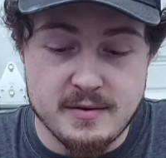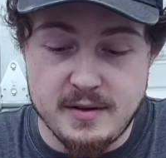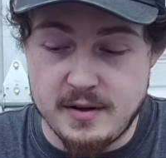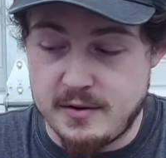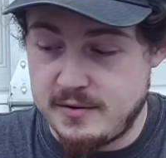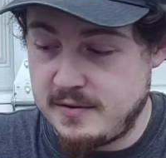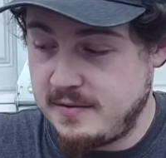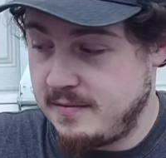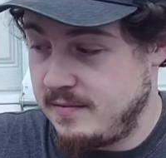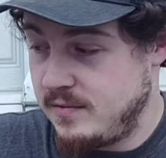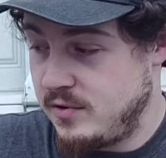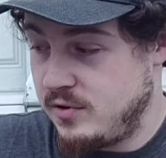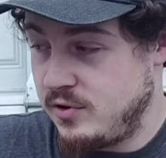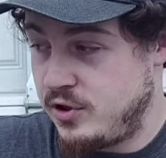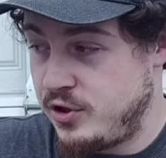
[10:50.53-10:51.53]
You know,
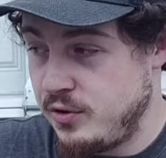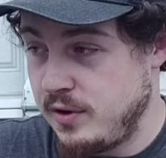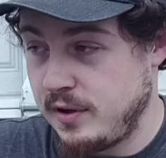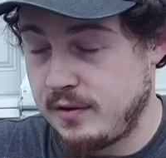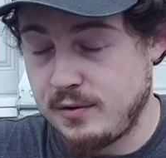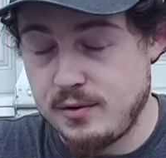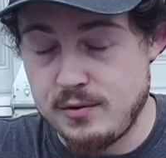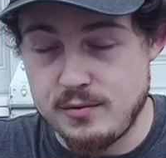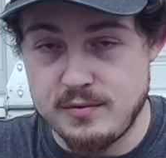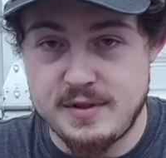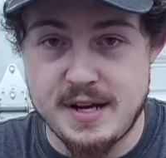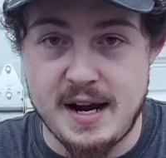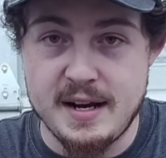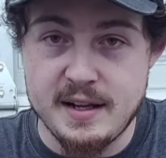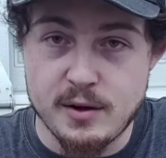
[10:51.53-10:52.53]
shooting through
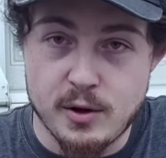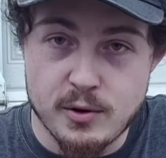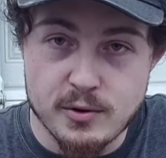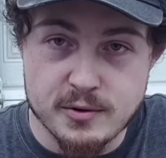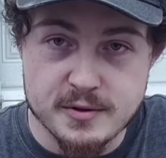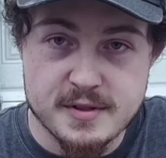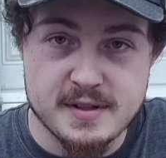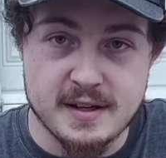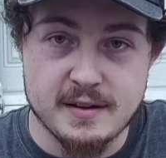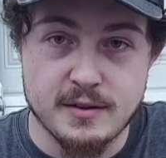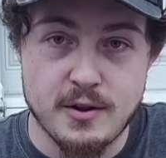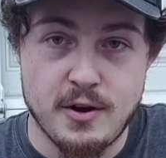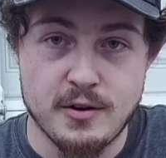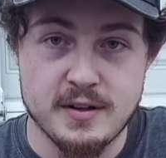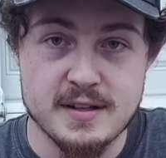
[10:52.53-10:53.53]
tiny holes at
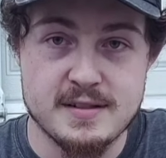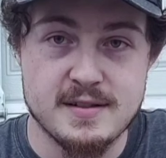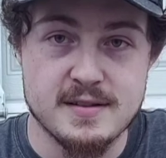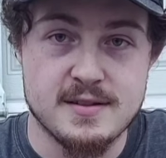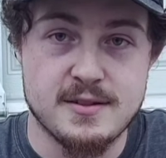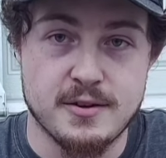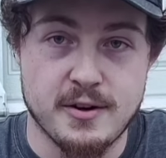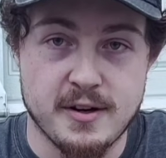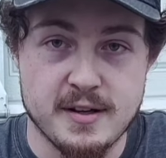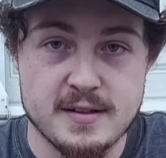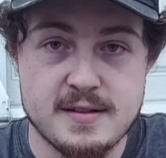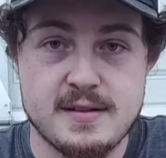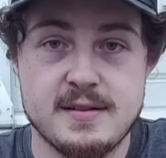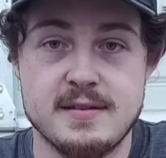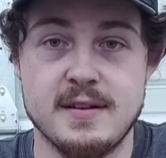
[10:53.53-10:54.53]
long distance
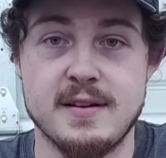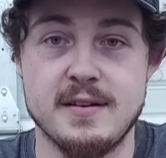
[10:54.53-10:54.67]
targets.